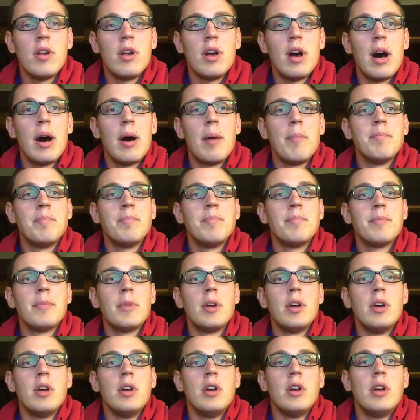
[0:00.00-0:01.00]
And
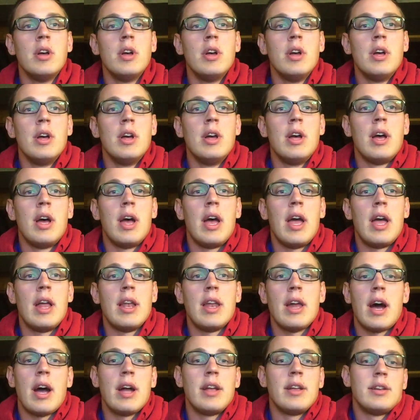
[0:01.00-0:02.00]

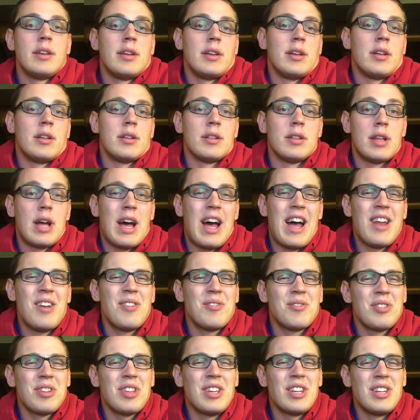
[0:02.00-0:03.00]
I
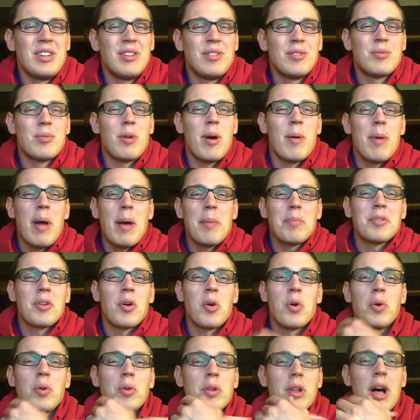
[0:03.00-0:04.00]
don't really use web apps a
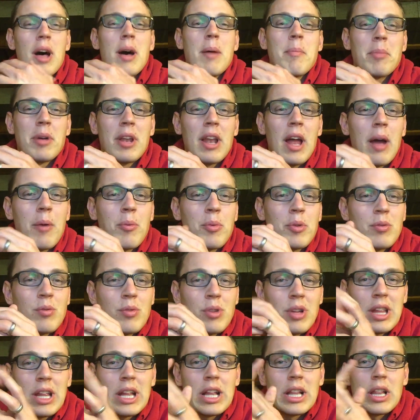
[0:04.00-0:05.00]
whole lot, but I would
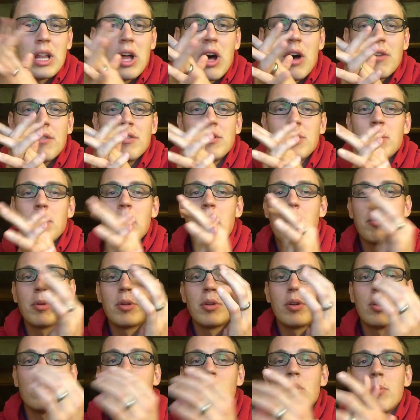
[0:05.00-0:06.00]
really love to be able
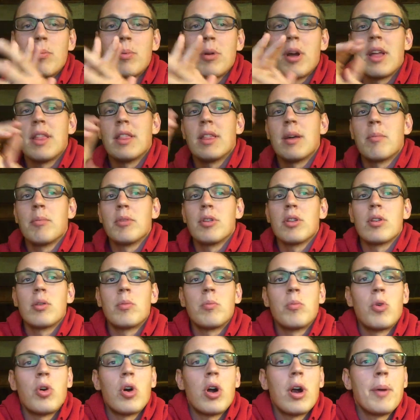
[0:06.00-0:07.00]
to incorporate them a
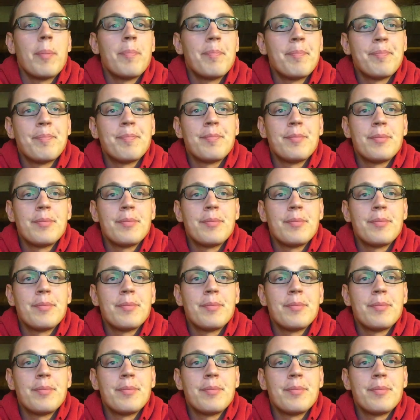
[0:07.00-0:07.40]
little more.